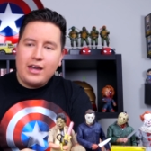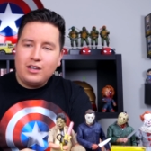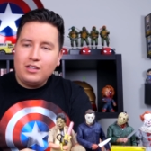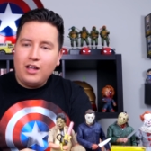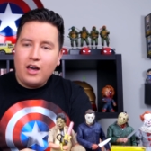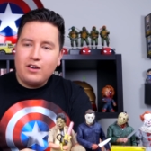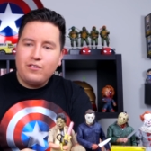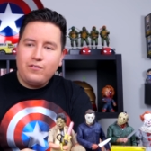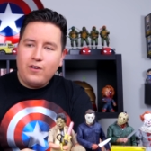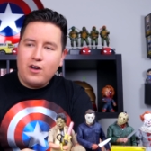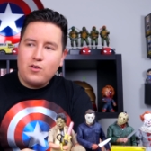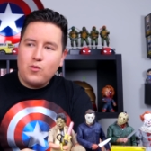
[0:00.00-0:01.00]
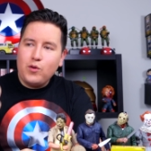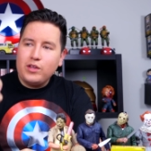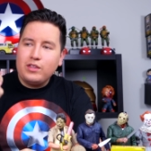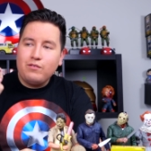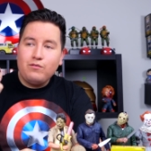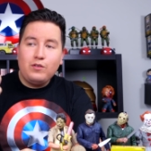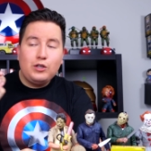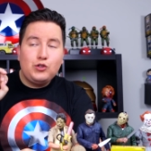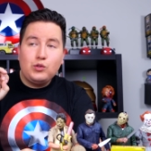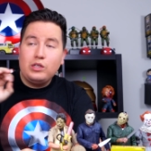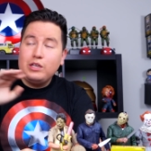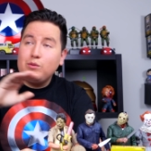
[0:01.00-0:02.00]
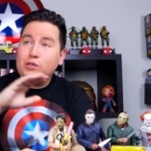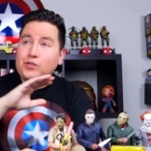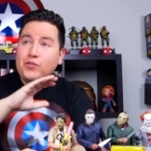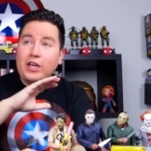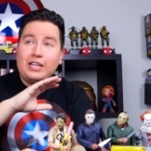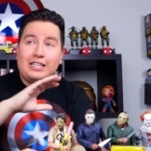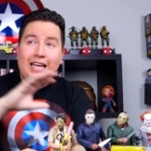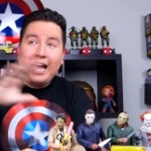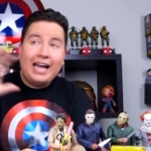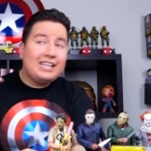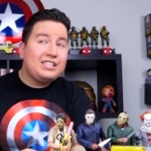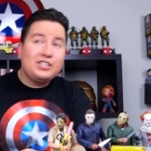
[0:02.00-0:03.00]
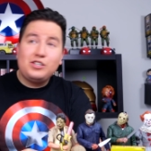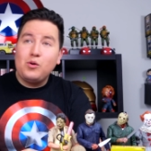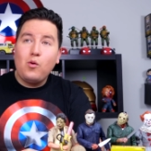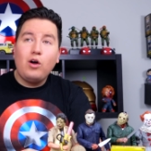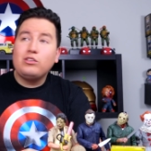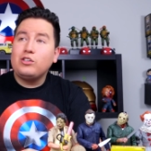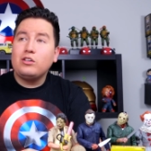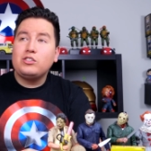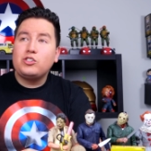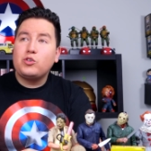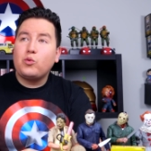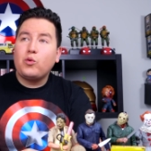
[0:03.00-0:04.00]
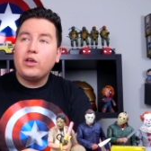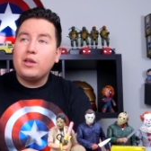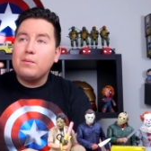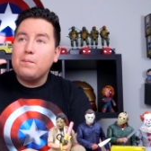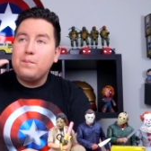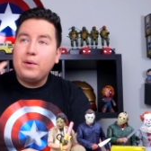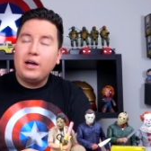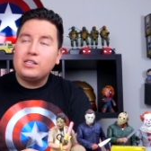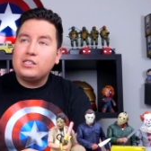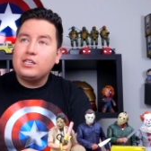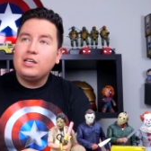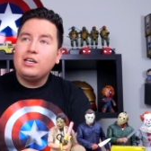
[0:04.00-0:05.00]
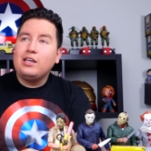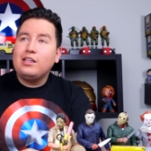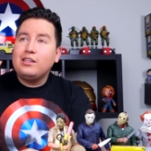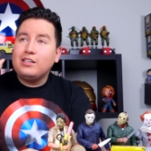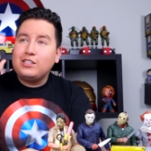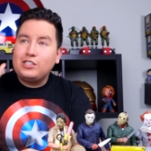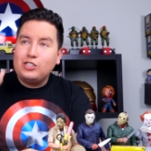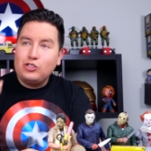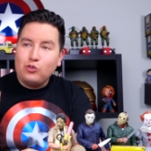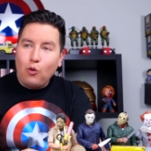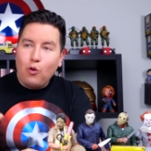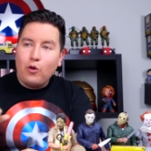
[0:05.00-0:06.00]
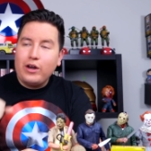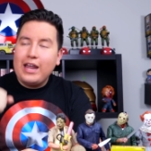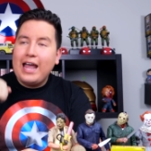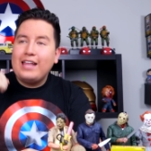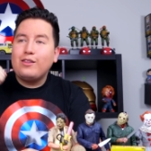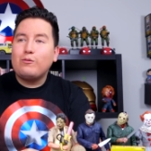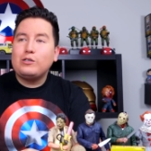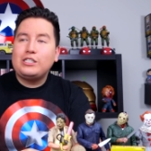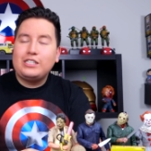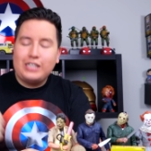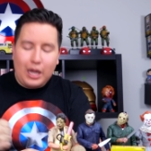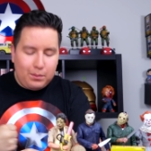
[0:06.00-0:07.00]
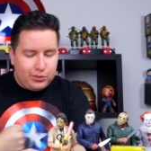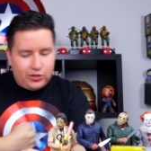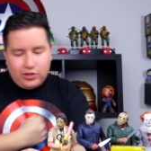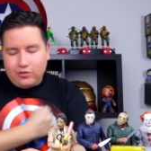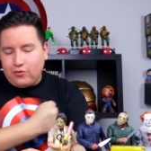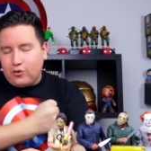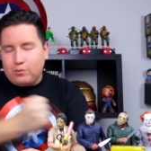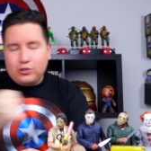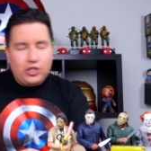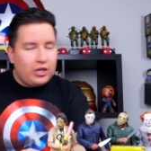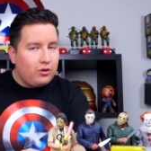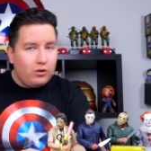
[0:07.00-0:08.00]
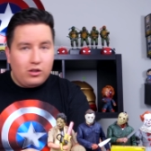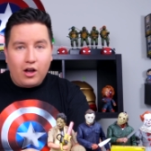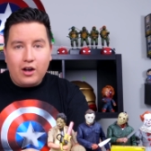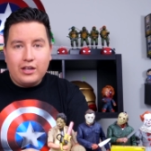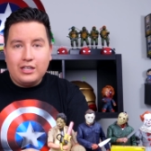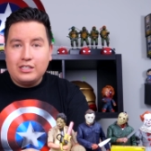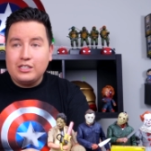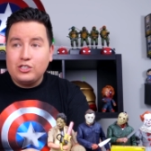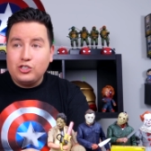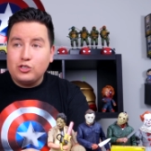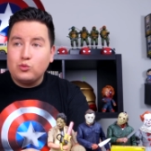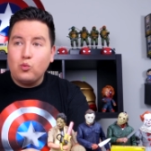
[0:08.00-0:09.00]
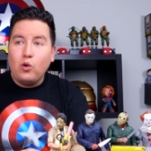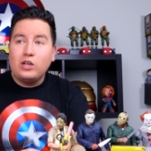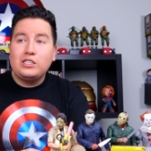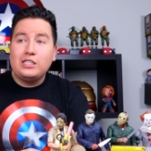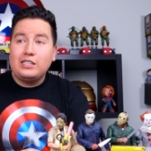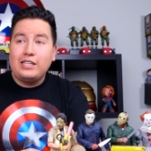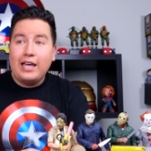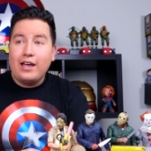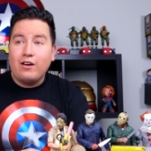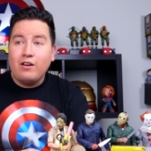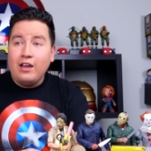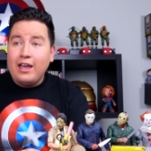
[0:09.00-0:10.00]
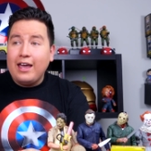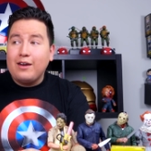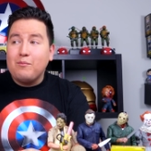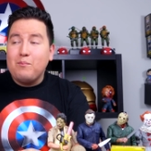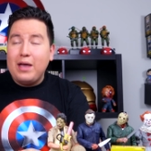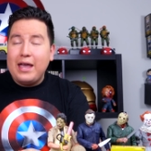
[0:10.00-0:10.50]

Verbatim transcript: had a lot of fun with and visually was fantastic to watch on screen, but the story and the reception from general audiences just wasn't there and